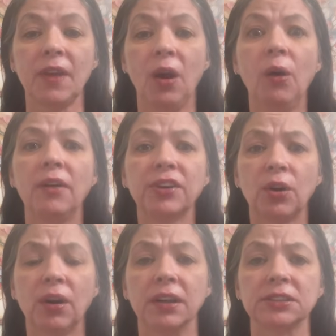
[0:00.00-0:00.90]
Oh, of
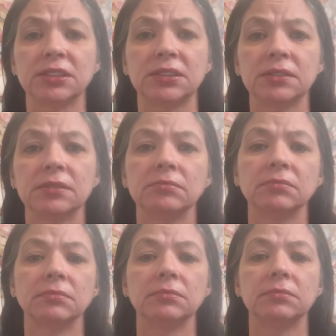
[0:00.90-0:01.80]
course.
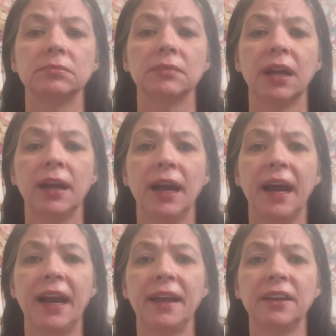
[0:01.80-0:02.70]

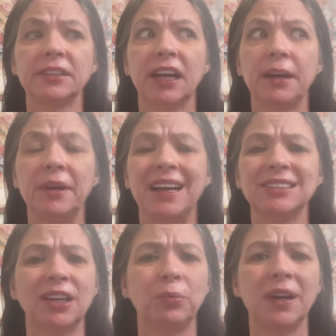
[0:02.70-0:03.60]
And I looked at him and I
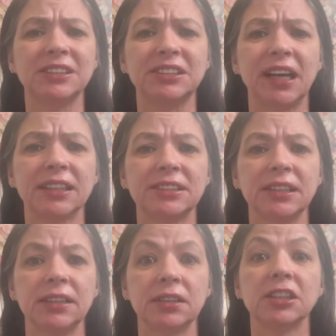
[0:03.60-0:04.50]
said, what's
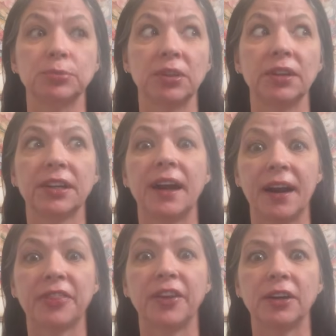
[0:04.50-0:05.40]
sexy? Because we're looking
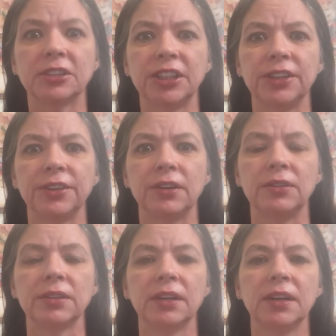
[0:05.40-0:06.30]
at a
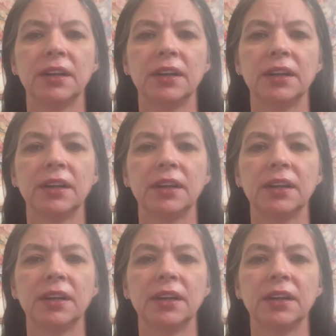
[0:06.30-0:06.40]
13-year-old.